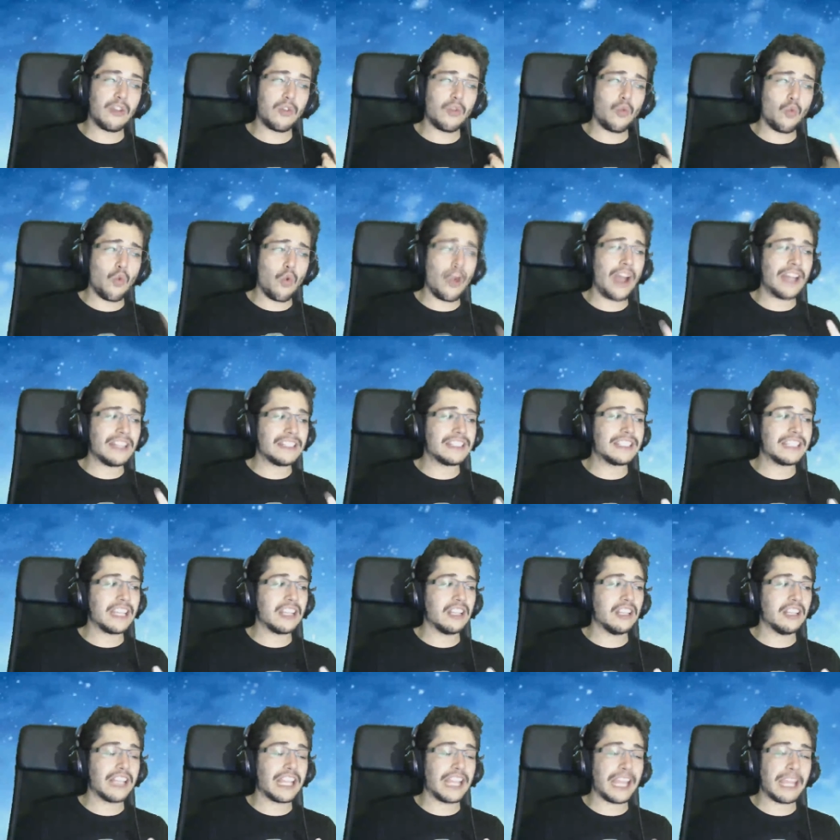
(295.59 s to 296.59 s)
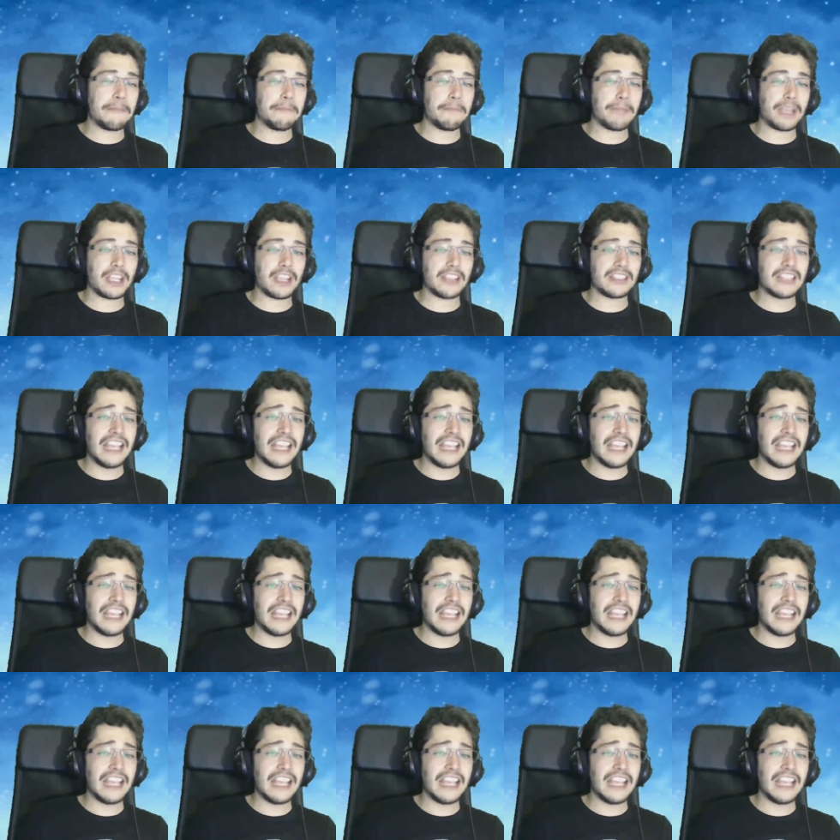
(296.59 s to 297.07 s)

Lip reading: one single game because